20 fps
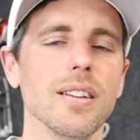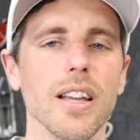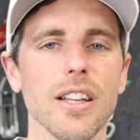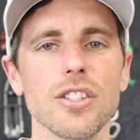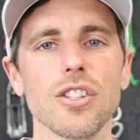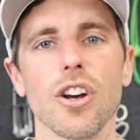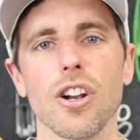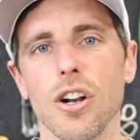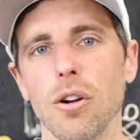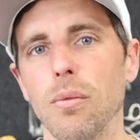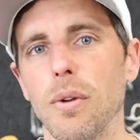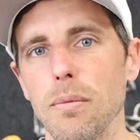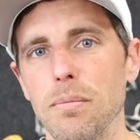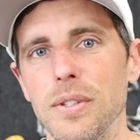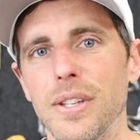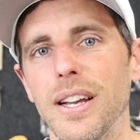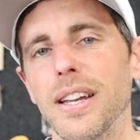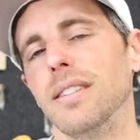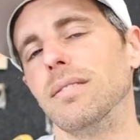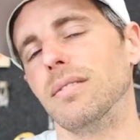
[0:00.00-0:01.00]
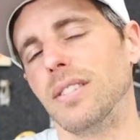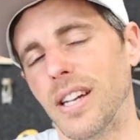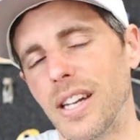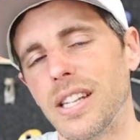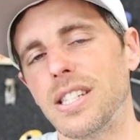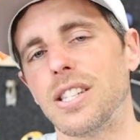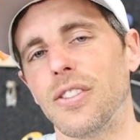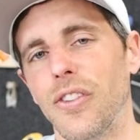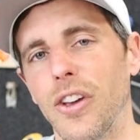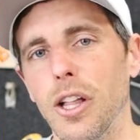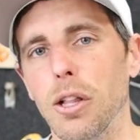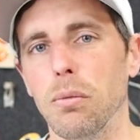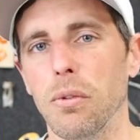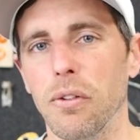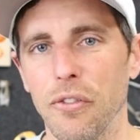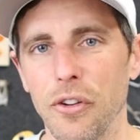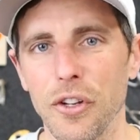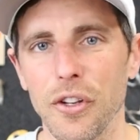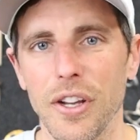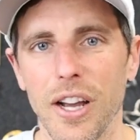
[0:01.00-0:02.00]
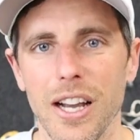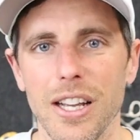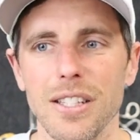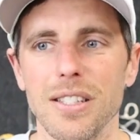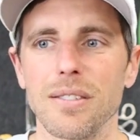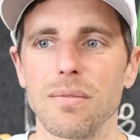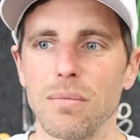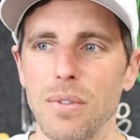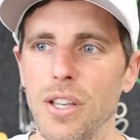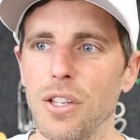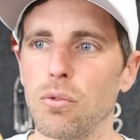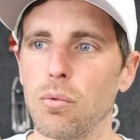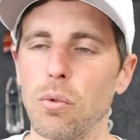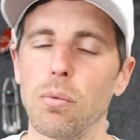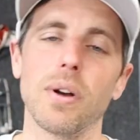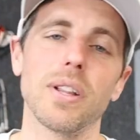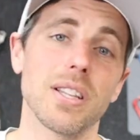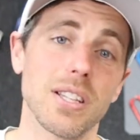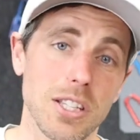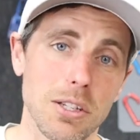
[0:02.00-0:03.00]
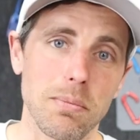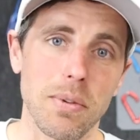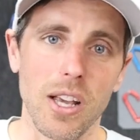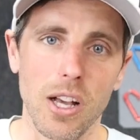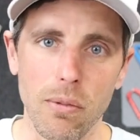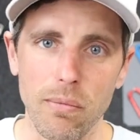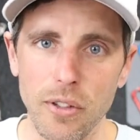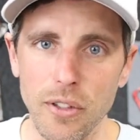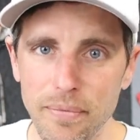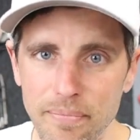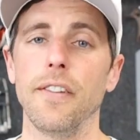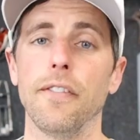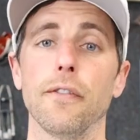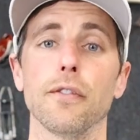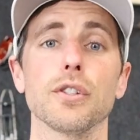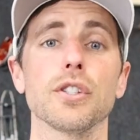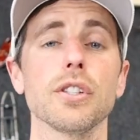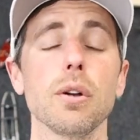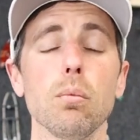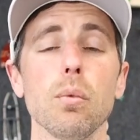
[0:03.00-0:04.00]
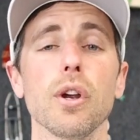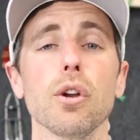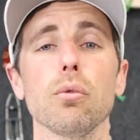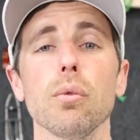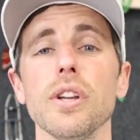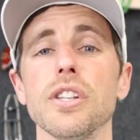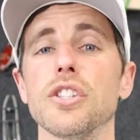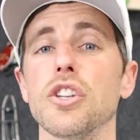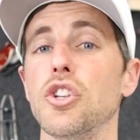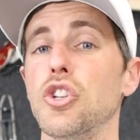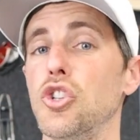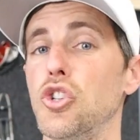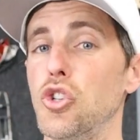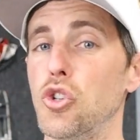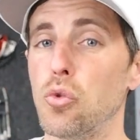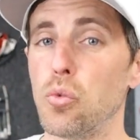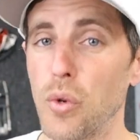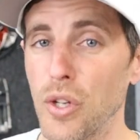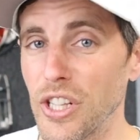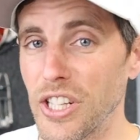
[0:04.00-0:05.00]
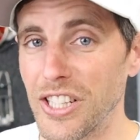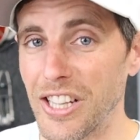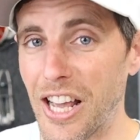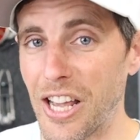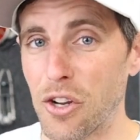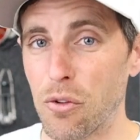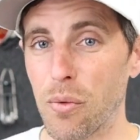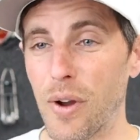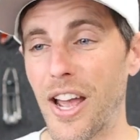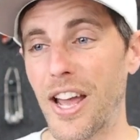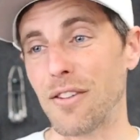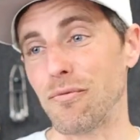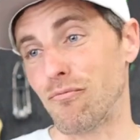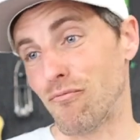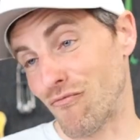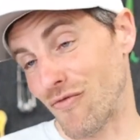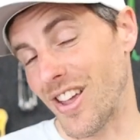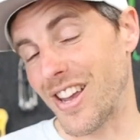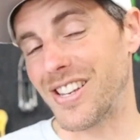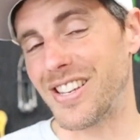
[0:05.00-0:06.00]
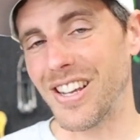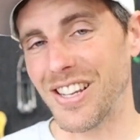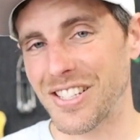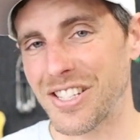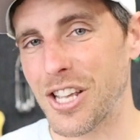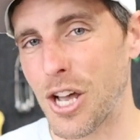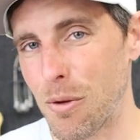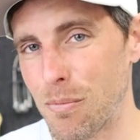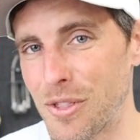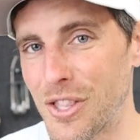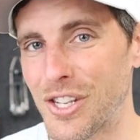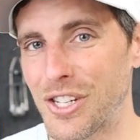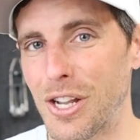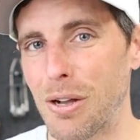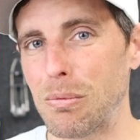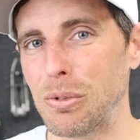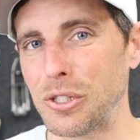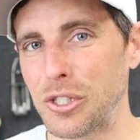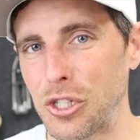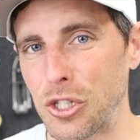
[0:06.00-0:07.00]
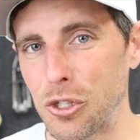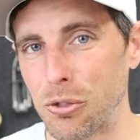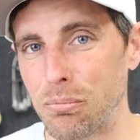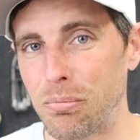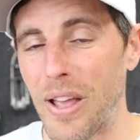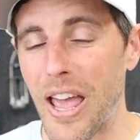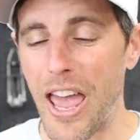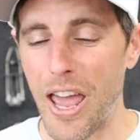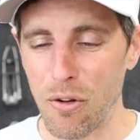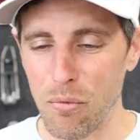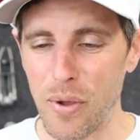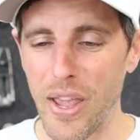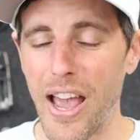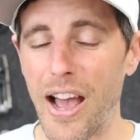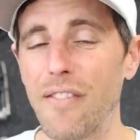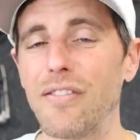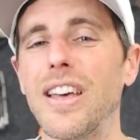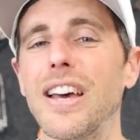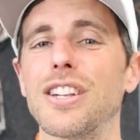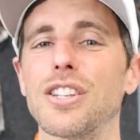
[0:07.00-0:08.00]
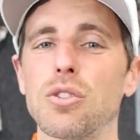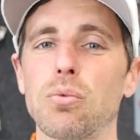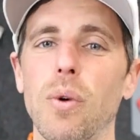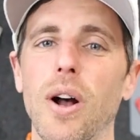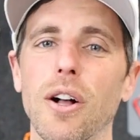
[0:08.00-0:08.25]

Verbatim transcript: it's on our website. It's available for you guys because we want this to be helpful. If for some weird reason you really like red, it does come in the double tube and we have that as